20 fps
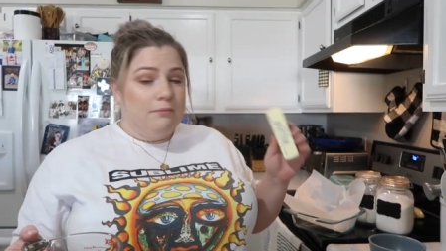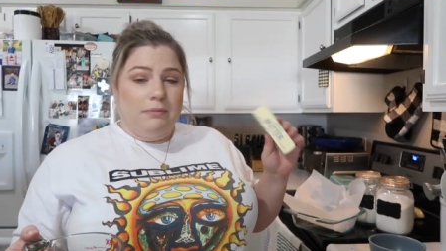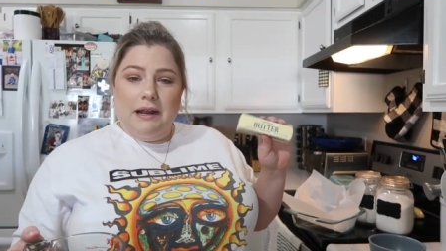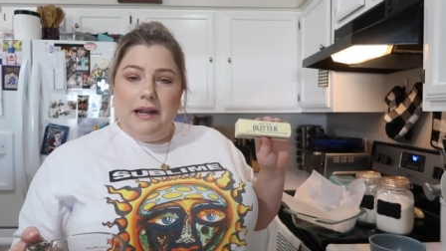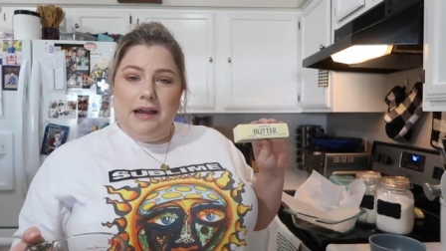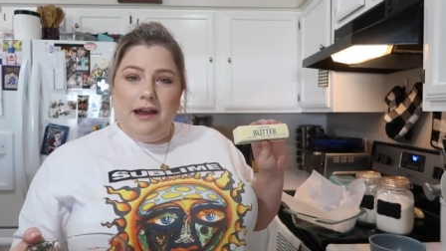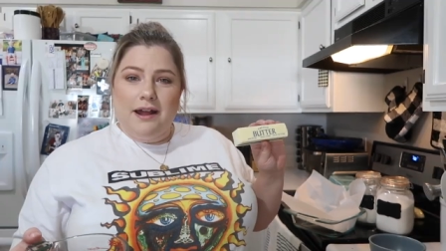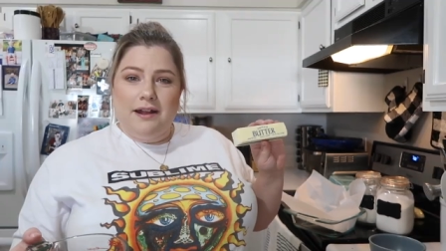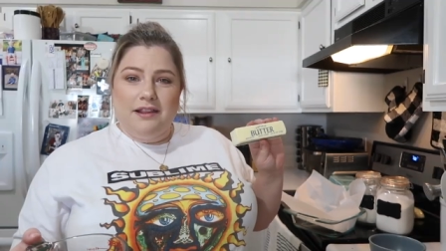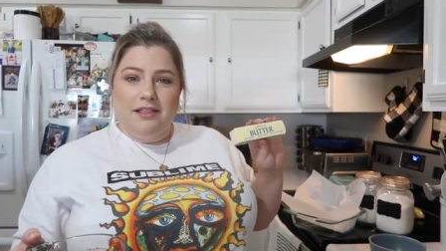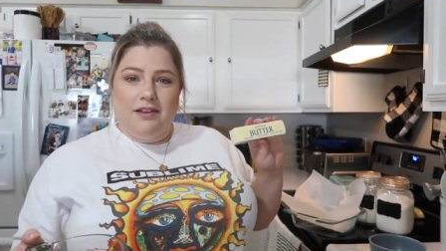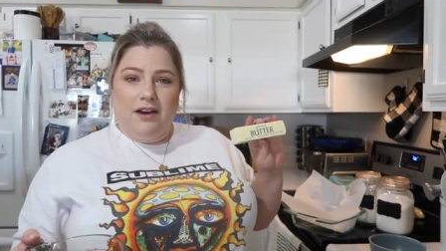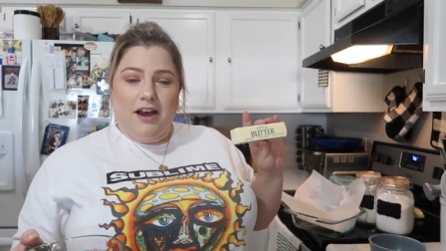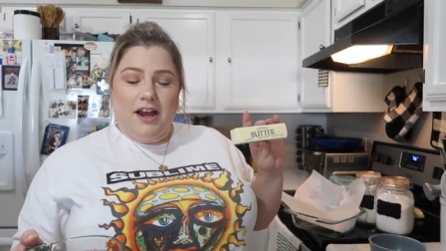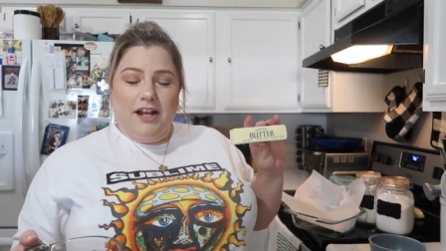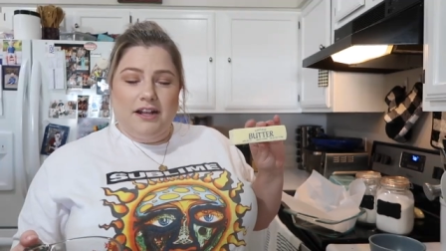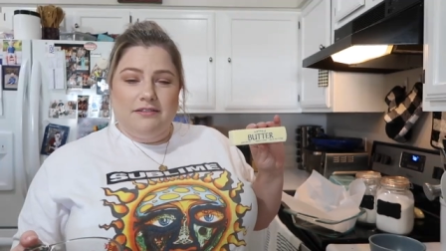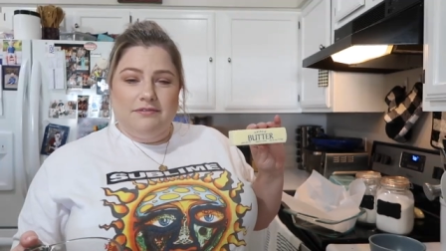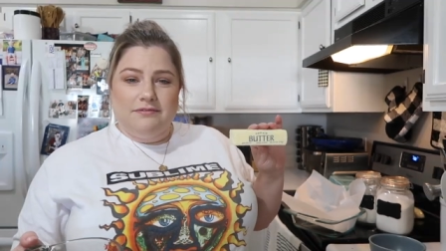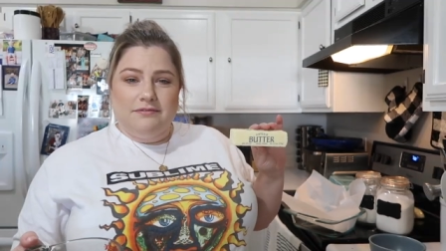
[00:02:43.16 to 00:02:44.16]
but I kind of
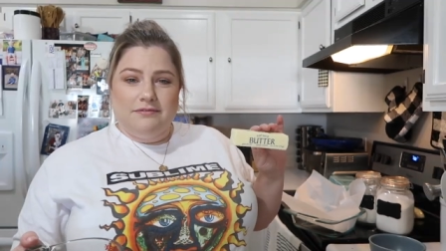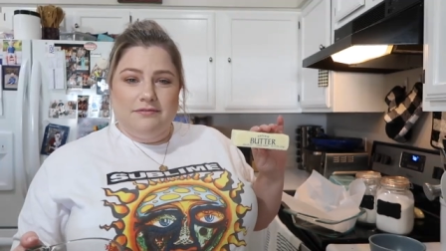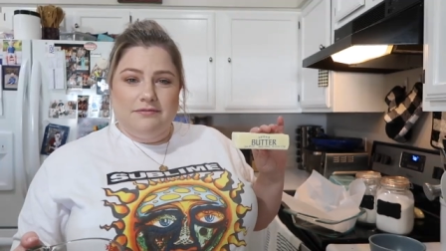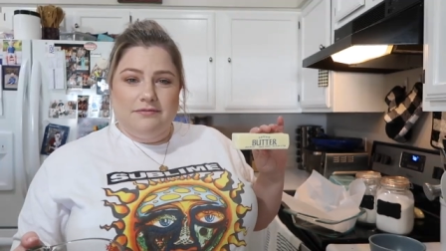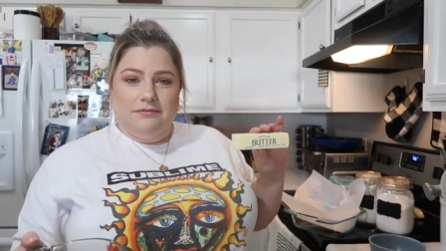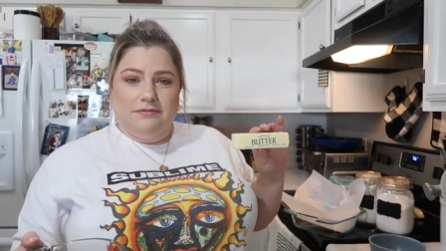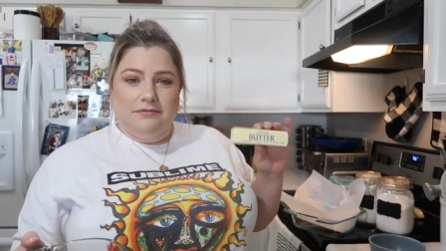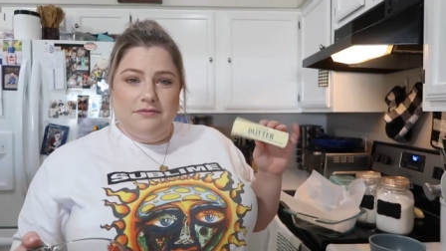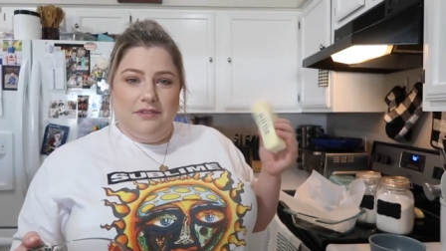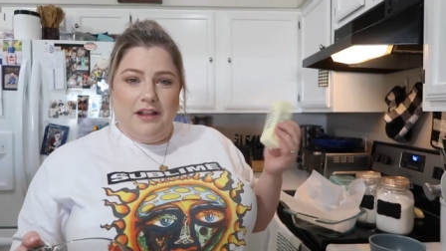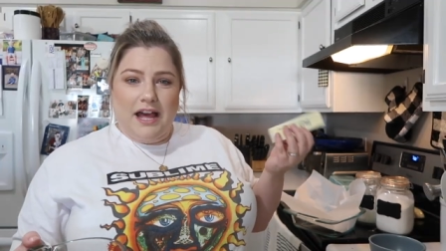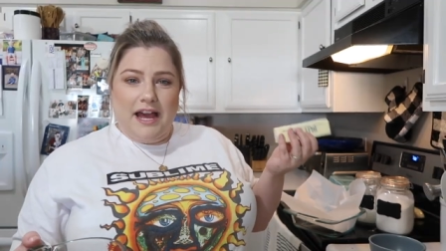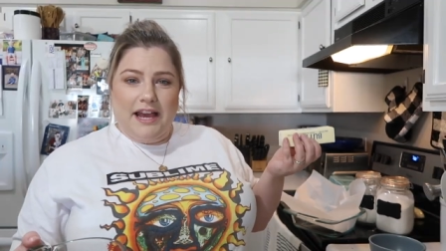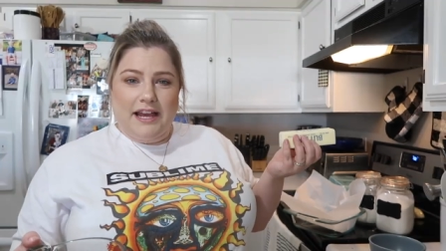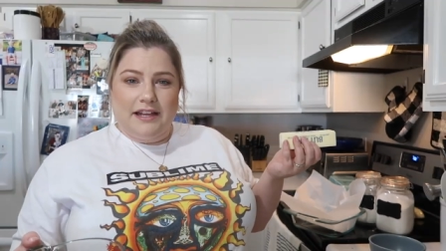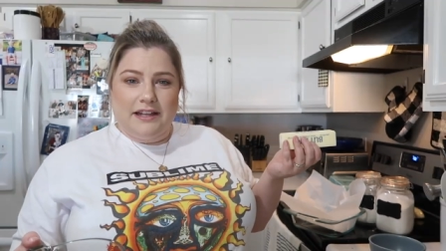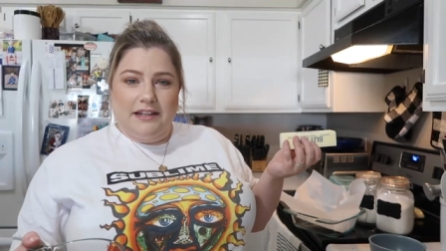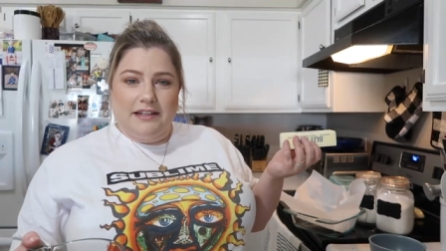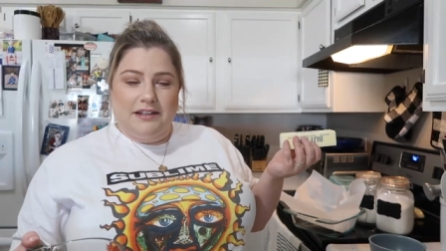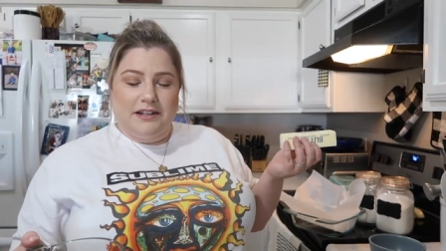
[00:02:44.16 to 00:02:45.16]
thought
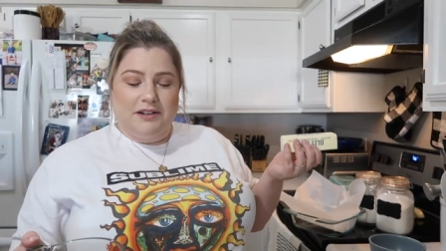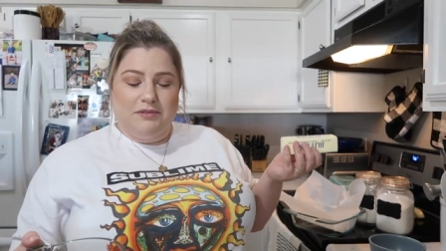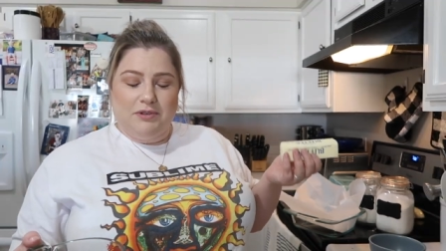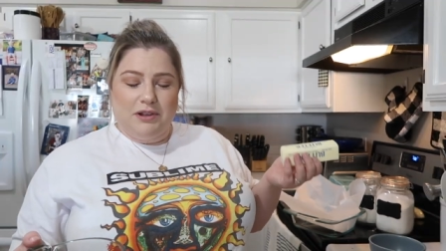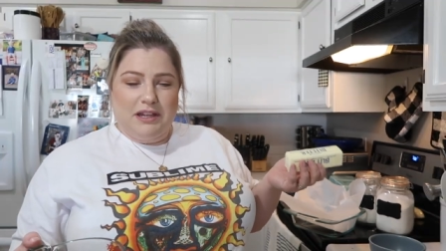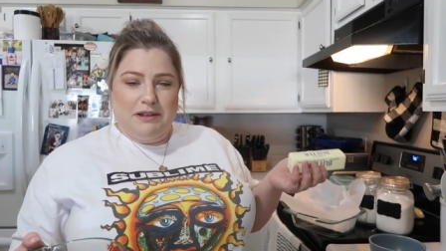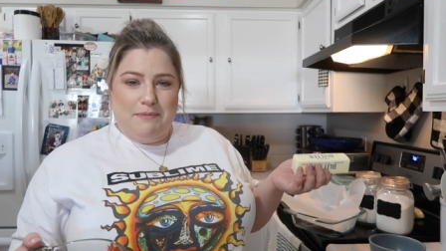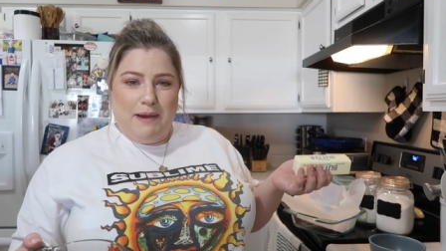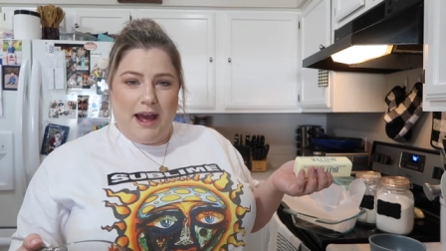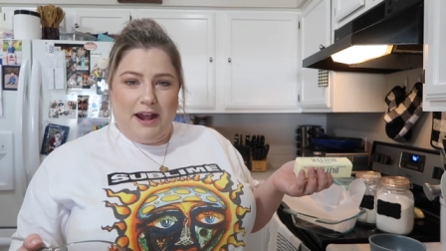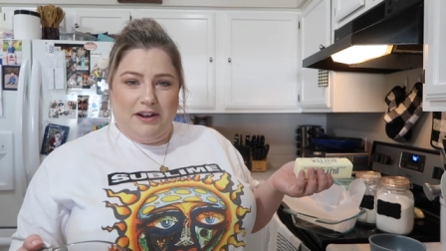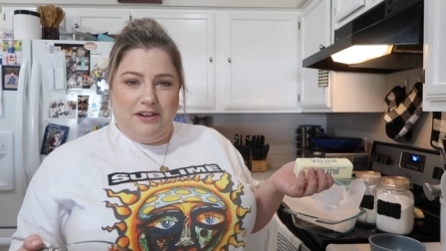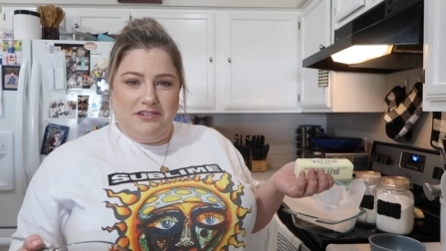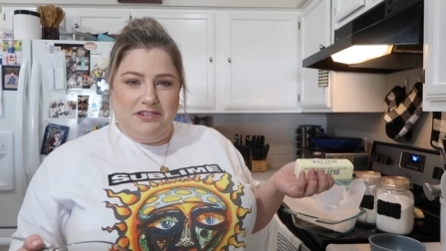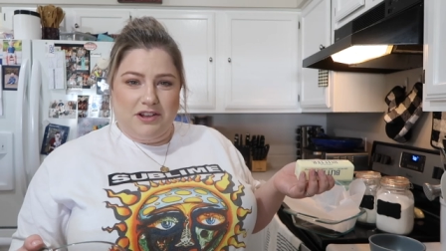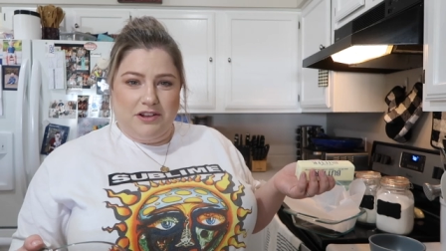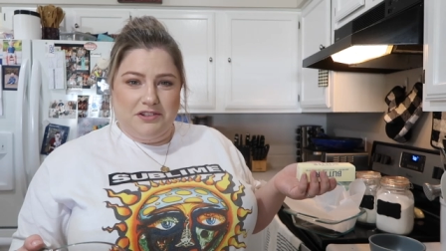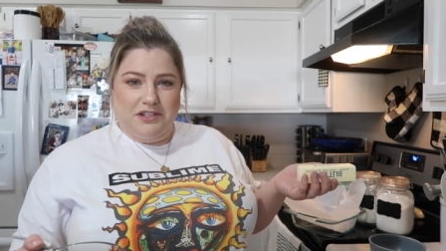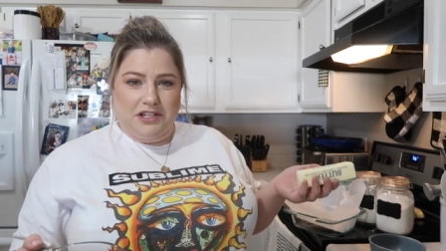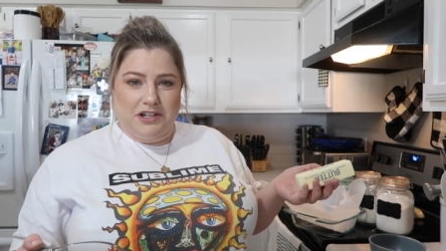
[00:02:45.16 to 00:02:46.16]
like it didn't really matter
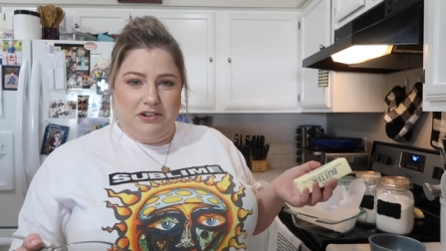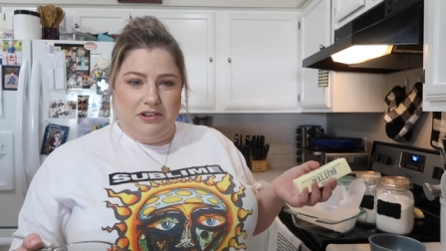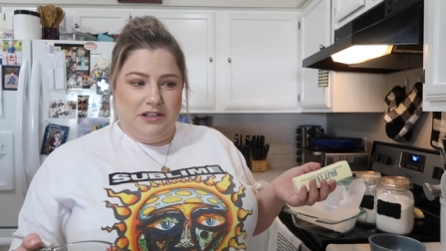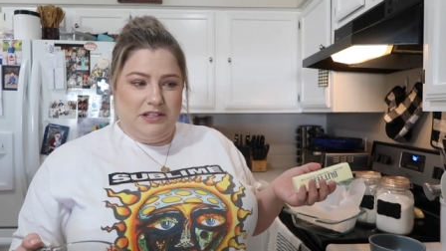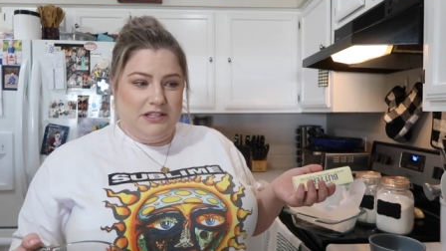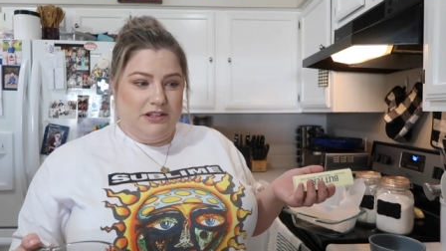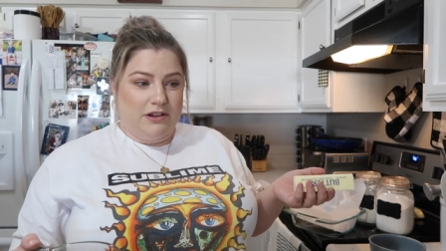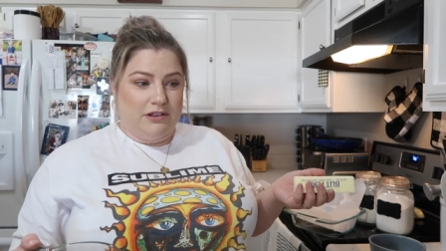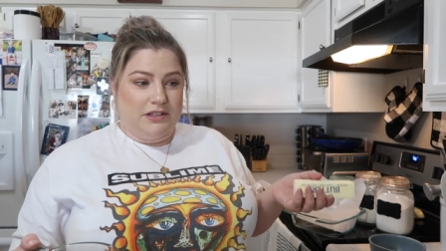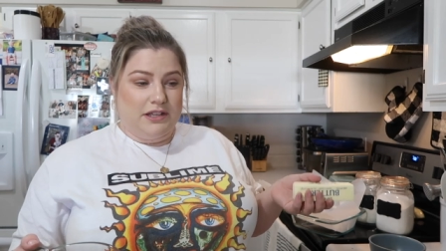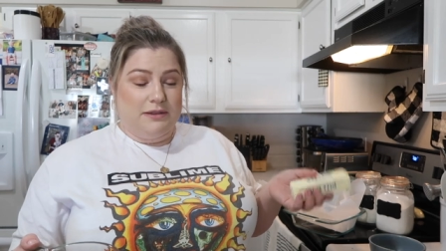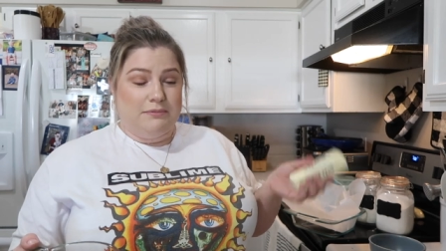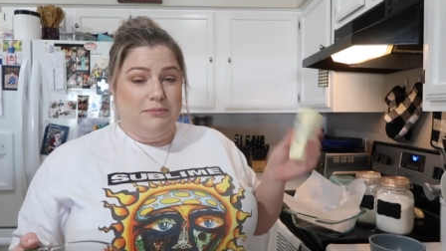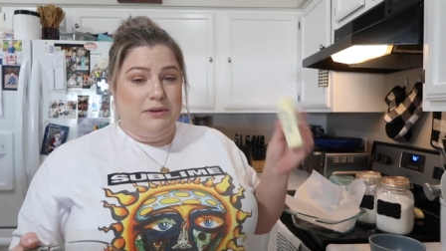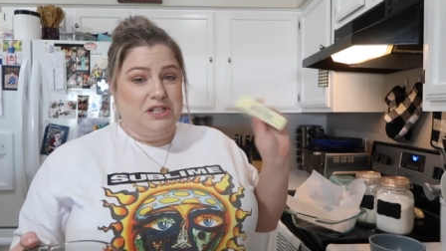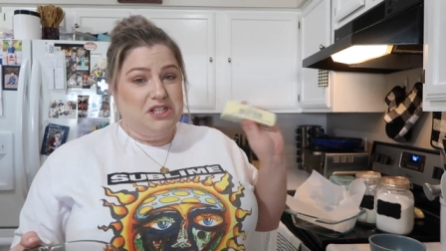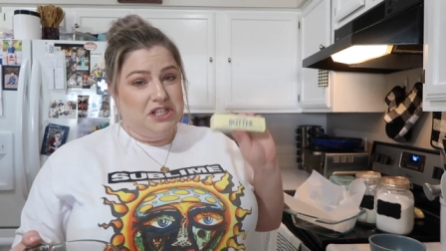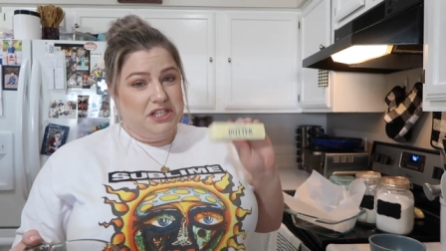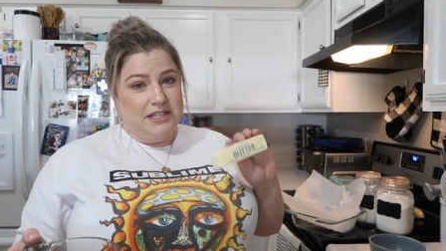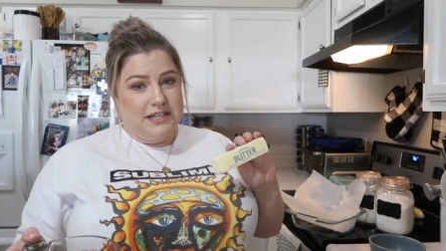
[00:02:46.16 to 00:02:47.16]
salted or unsalted,
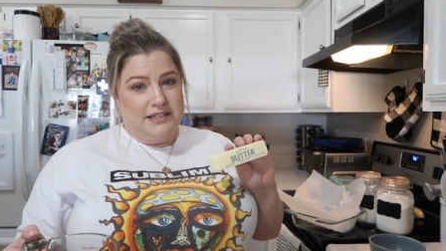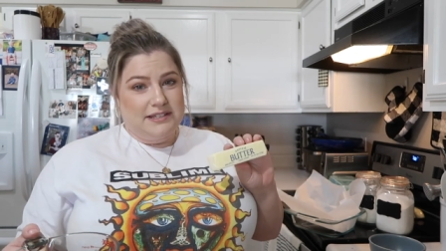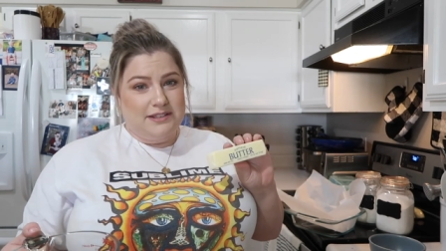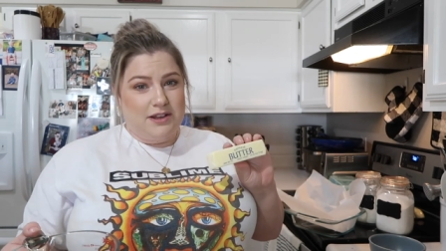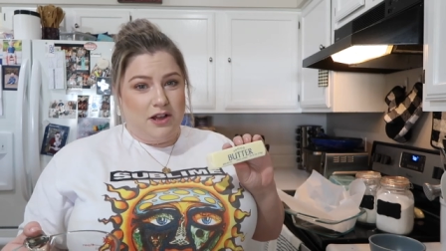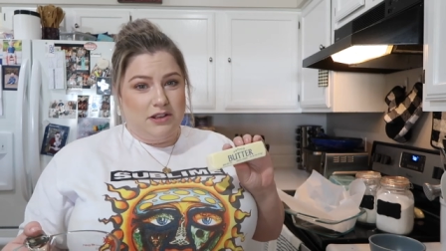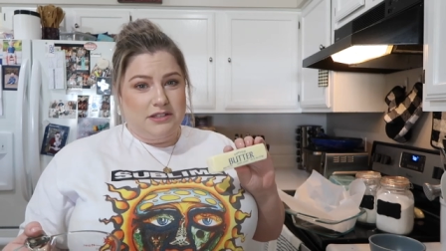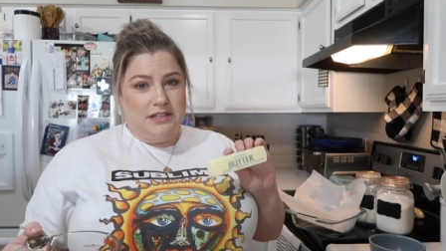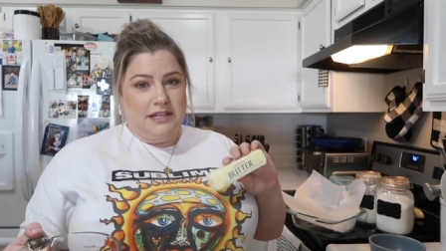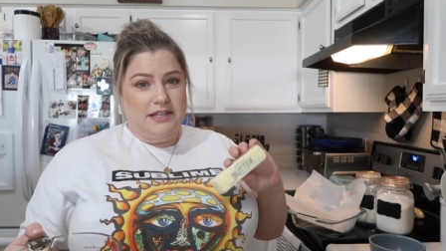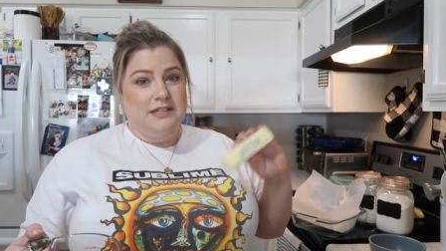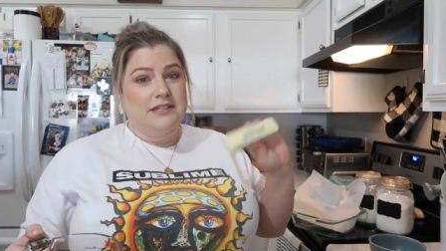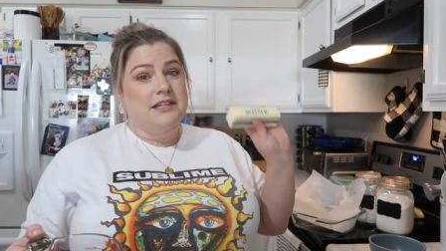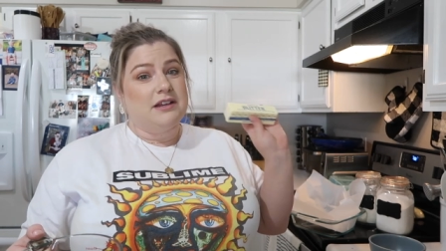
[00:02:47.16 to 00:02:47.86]
but she says salted,